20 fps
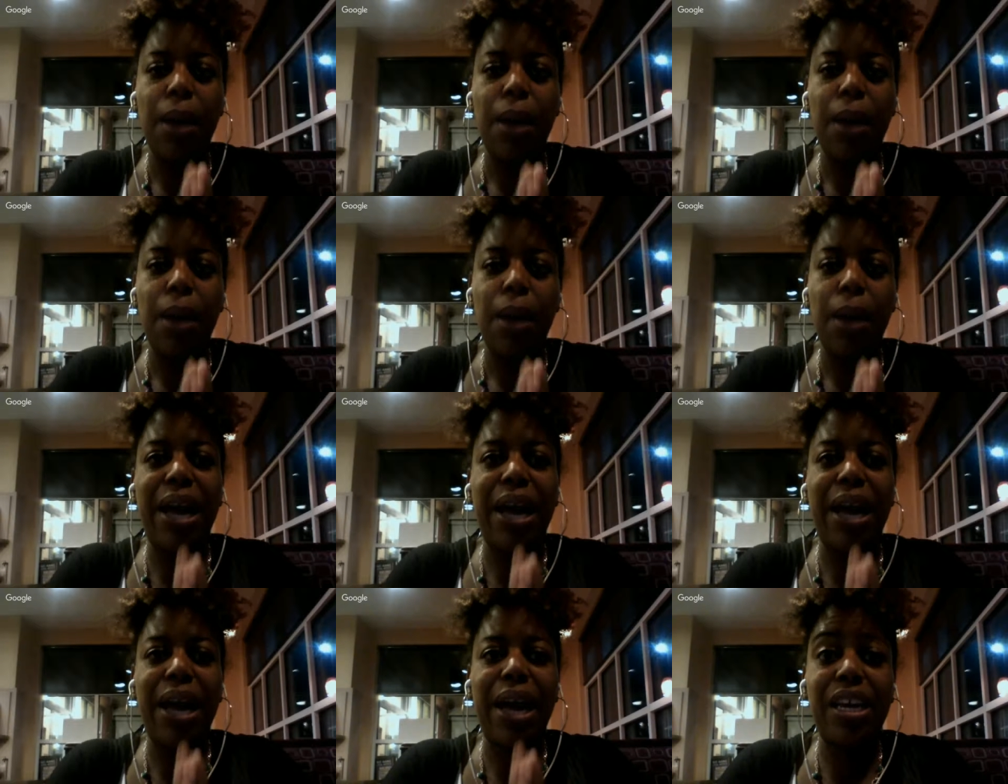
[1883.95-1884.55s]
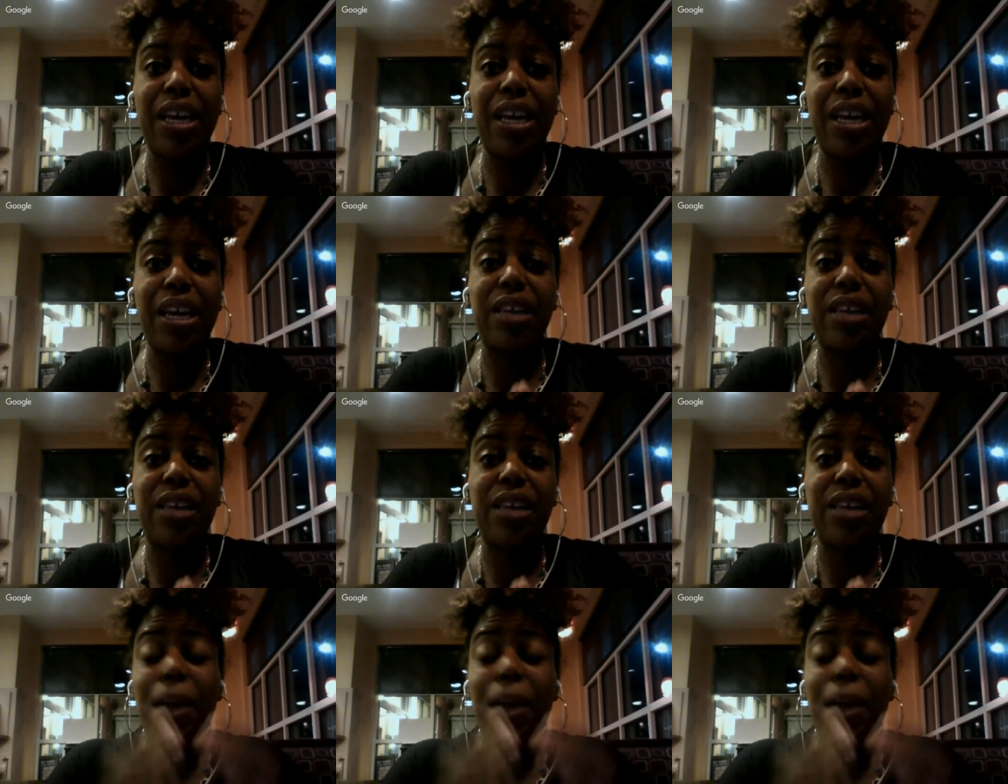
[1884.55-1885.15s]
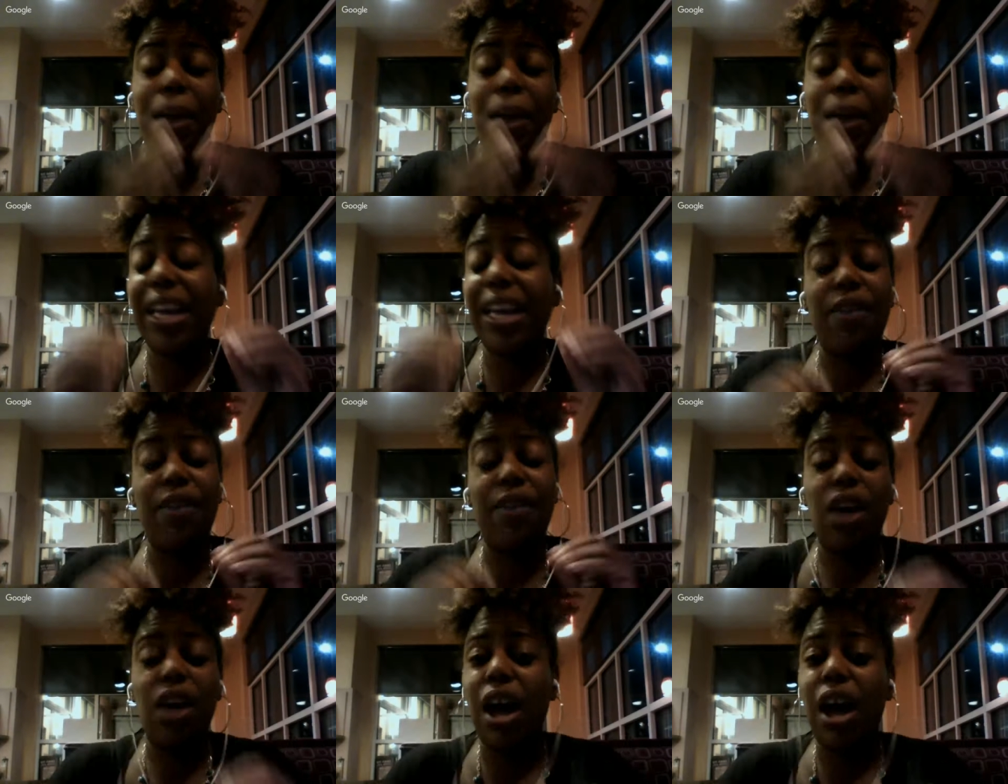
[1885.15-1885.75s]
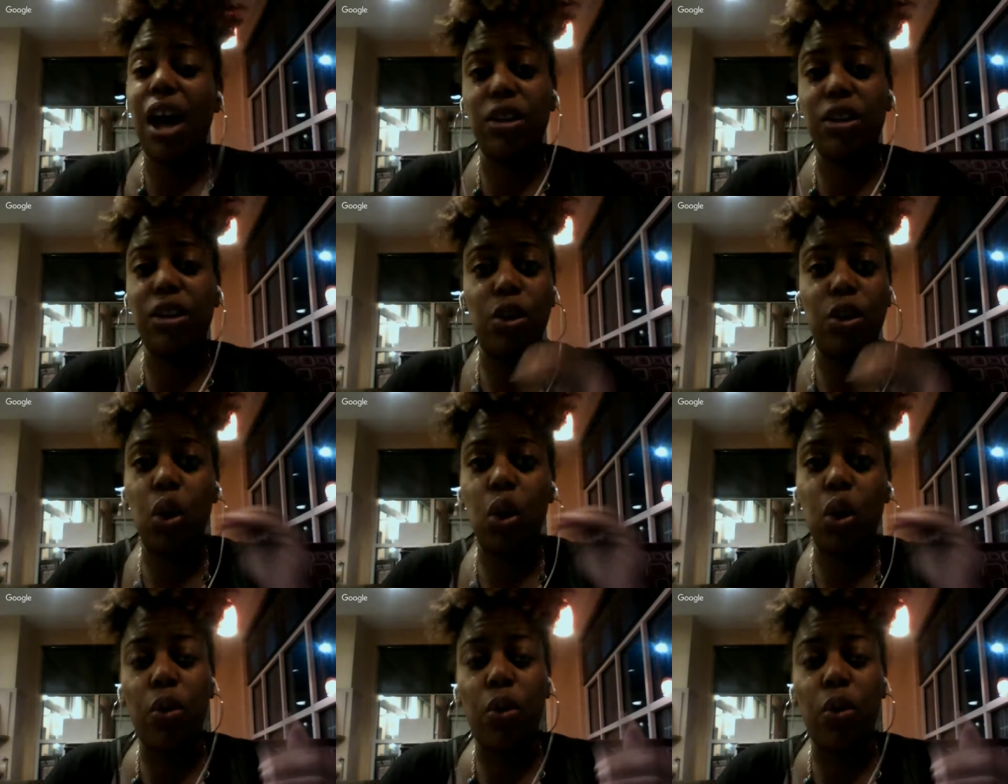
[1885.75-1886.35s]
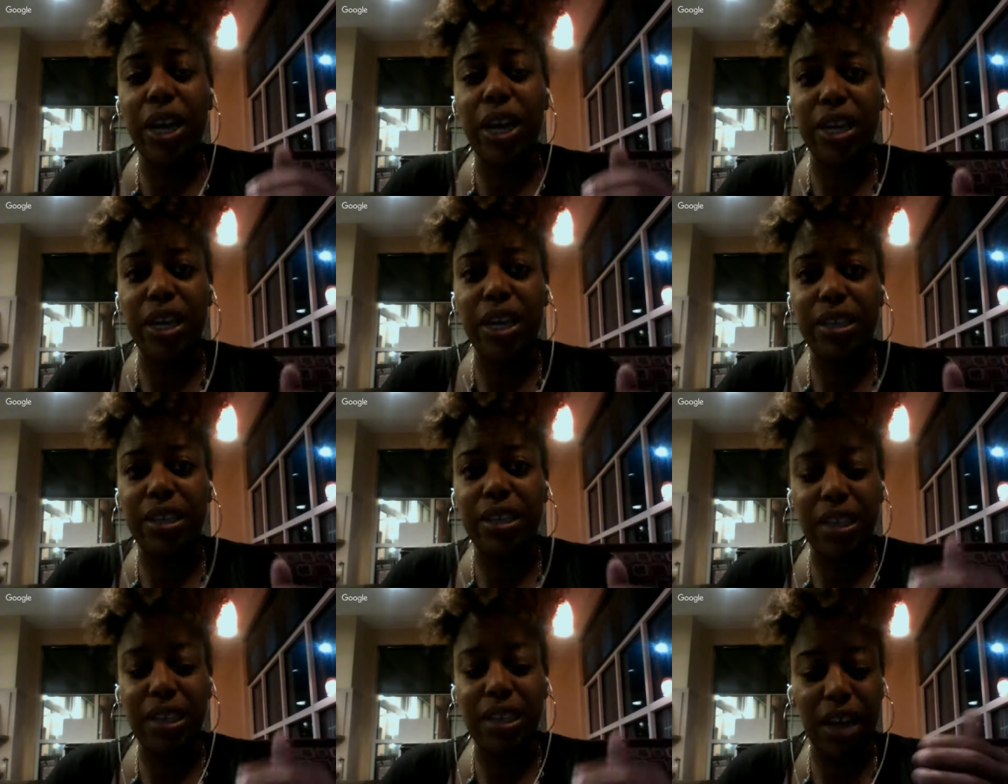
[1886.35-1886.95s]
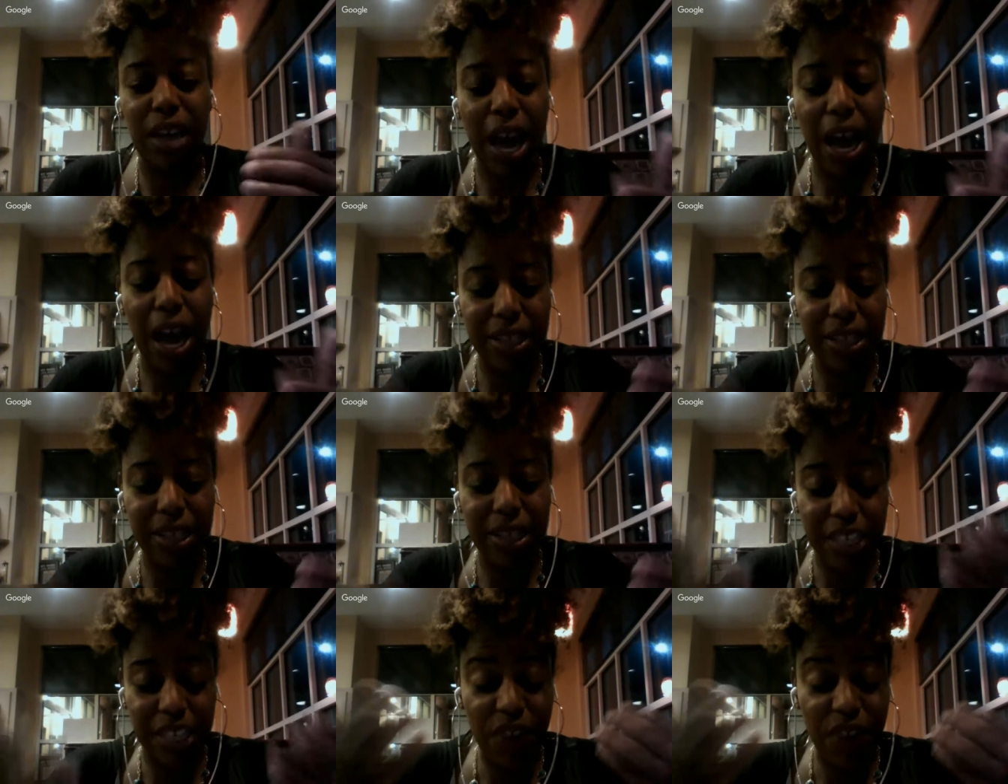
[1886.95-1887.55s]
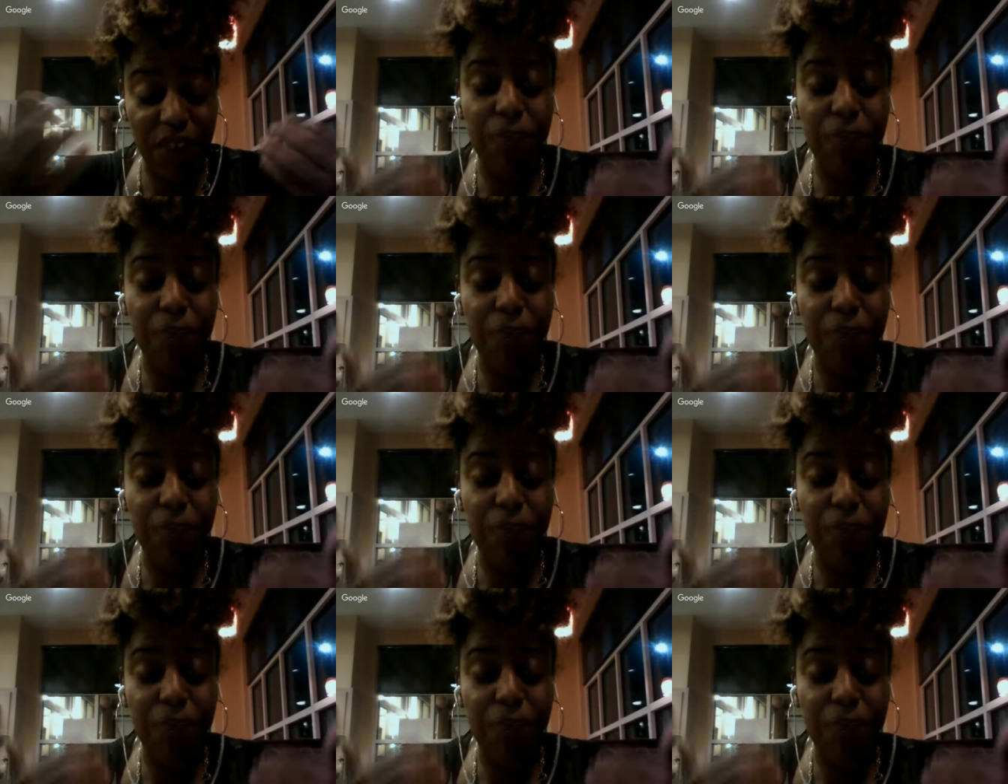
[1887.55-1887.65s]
My kids, and I give God the glory in this. God has given